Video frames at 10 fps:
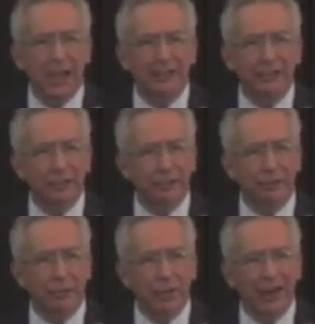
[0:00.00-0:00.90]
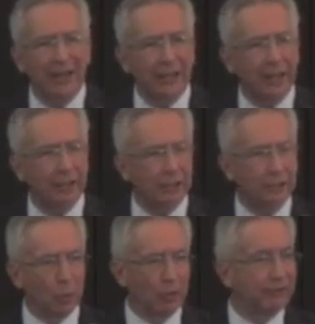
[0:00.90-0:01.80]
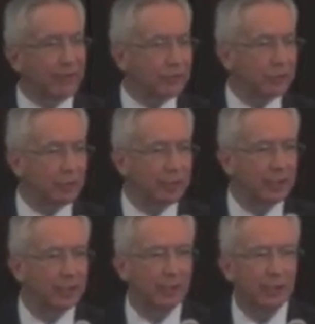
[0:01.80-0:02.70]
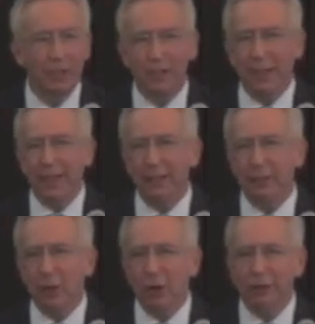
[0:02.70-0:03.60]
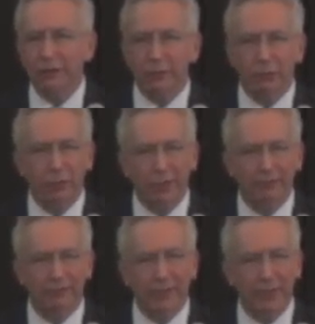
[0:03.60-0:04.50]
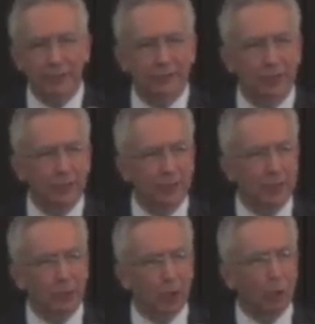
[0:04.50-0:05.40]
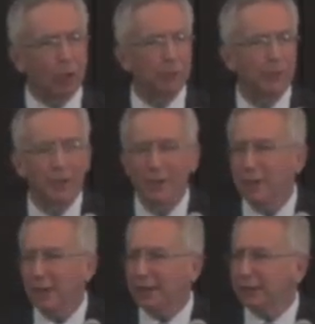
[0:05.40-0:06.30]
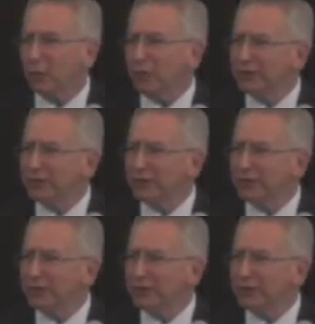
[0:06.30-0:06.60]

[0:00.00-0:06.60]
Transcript: assets are allocated more efficiently, and costs, hopefully, and fees end up being lower. And so